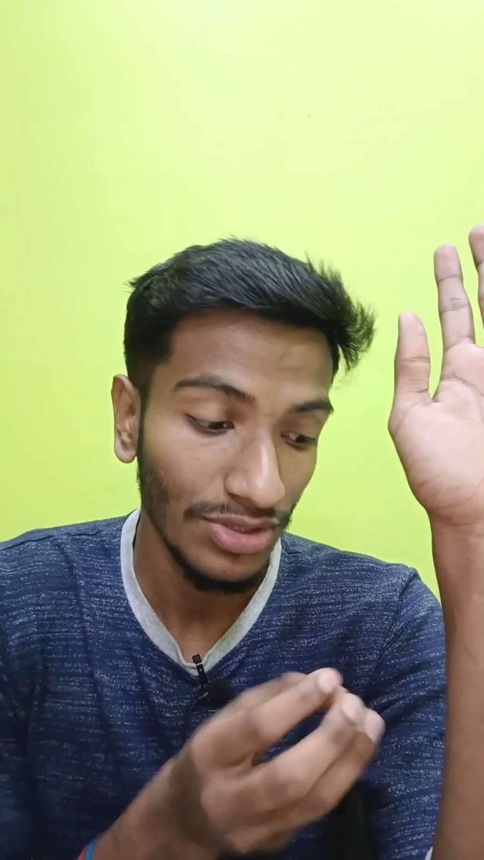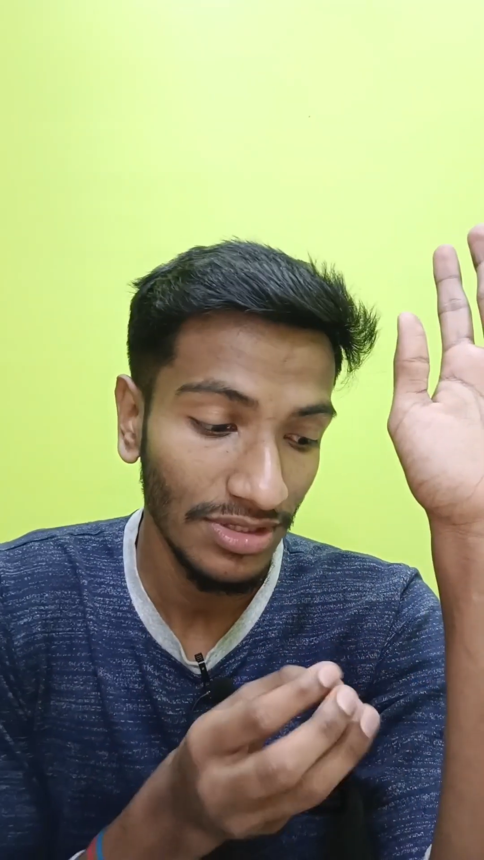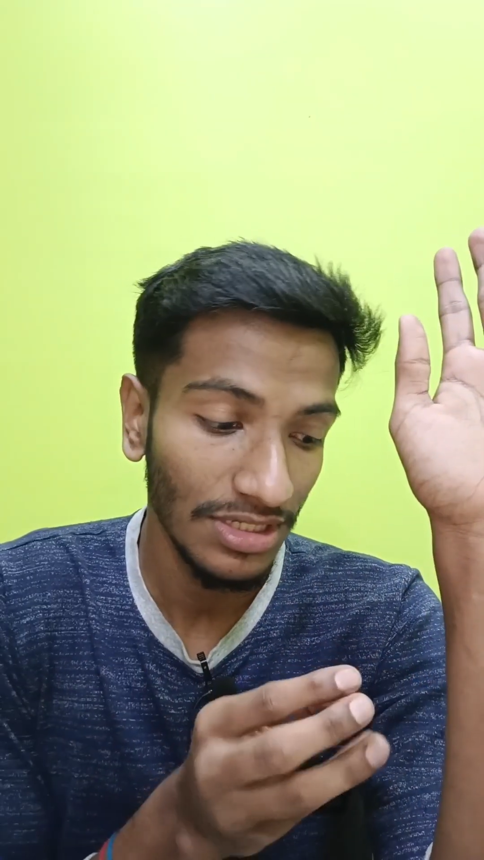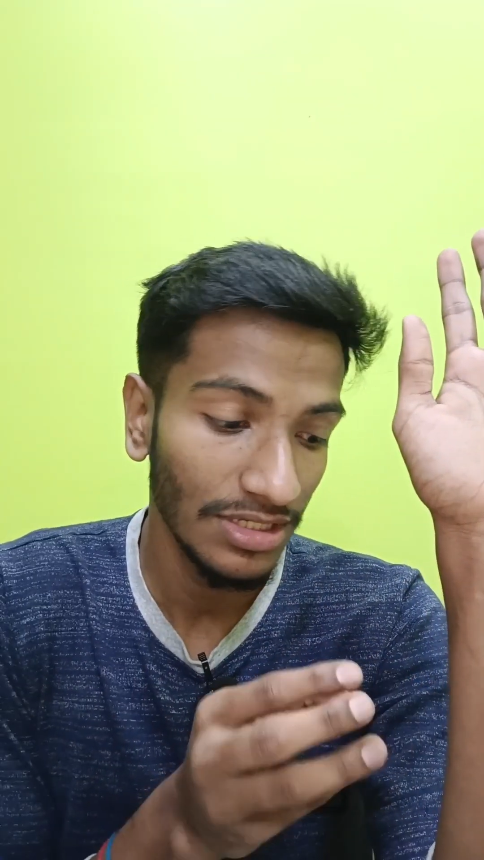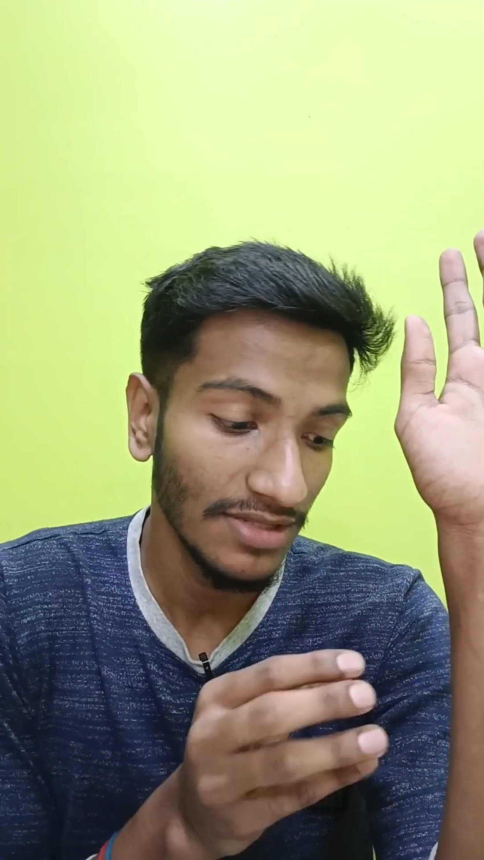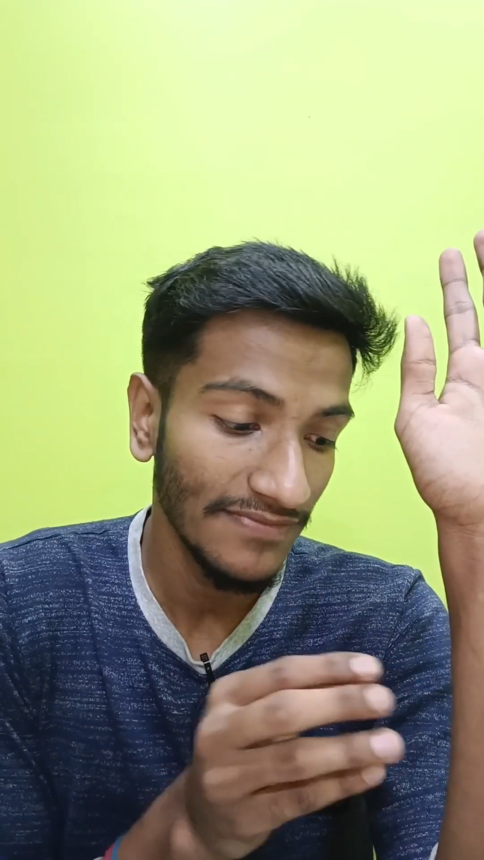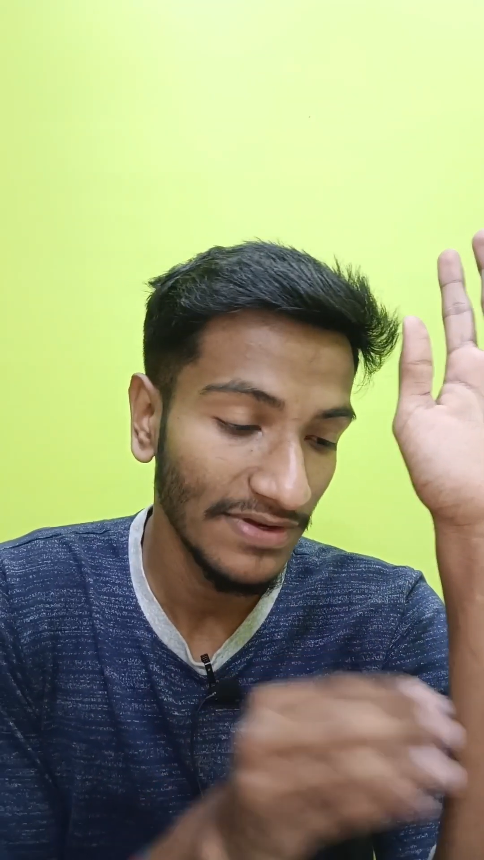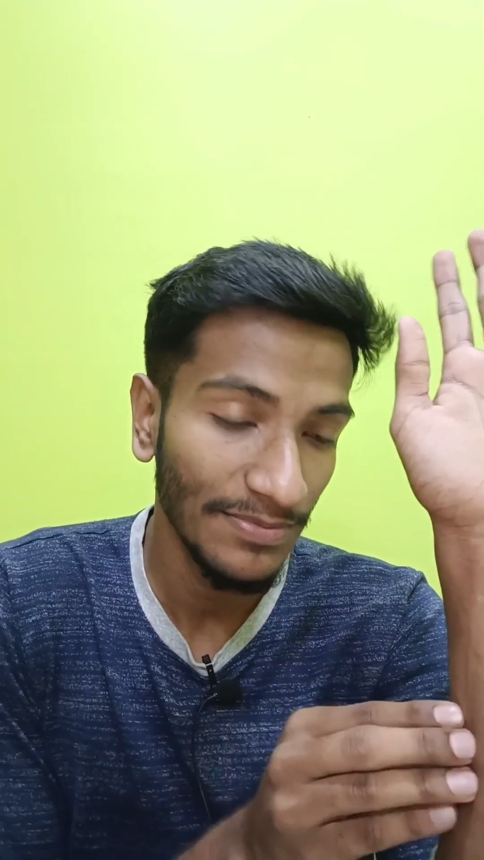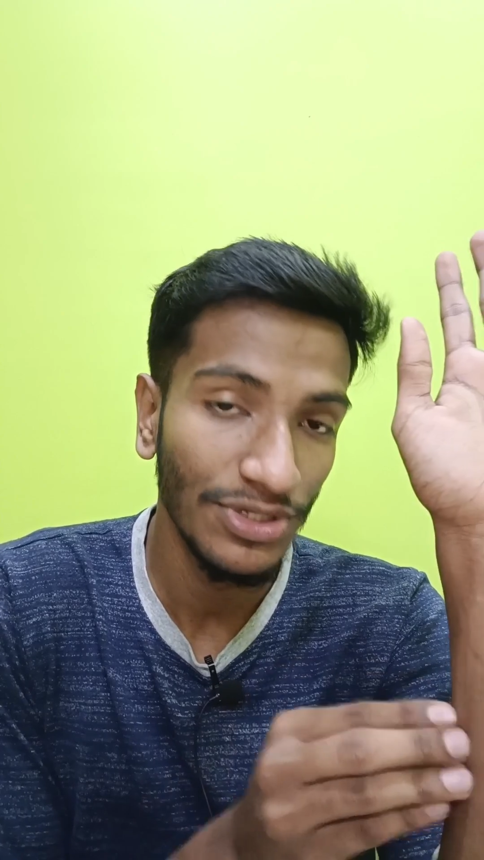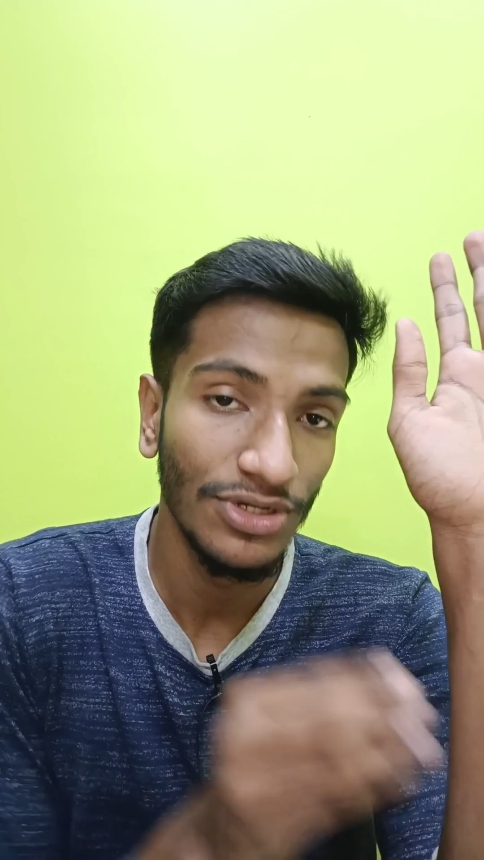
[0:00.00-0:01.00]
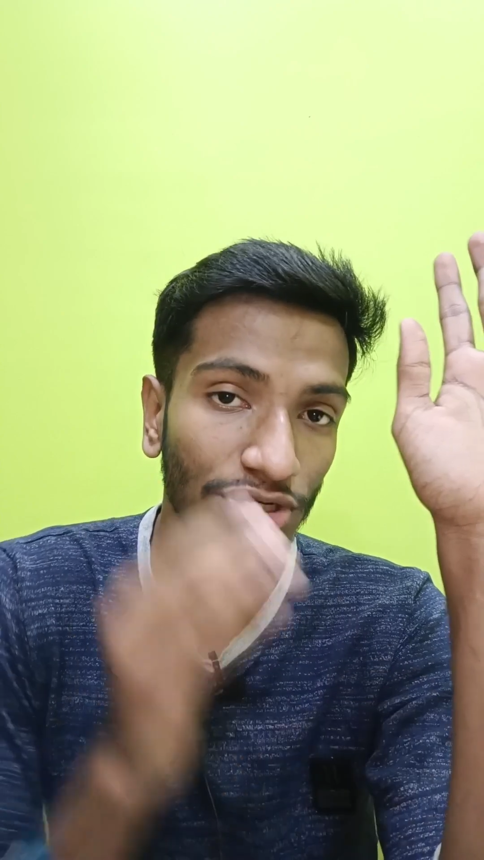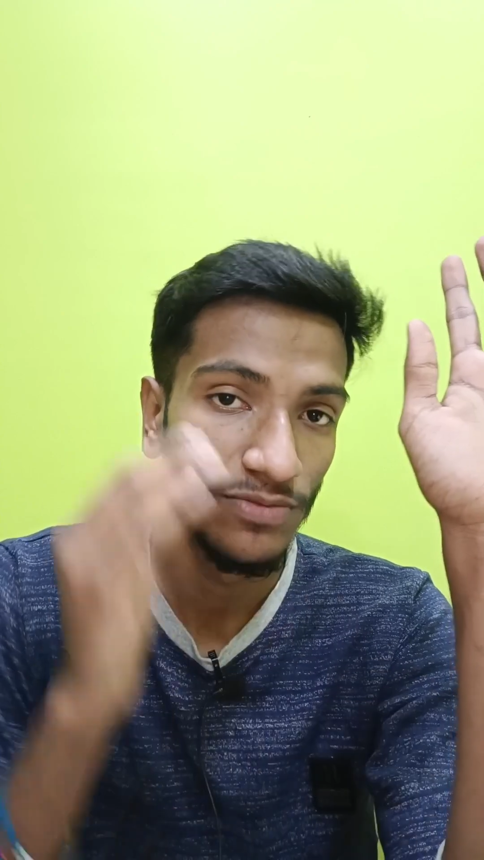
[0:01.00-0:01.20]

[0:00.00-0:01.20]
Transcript: so the signal from here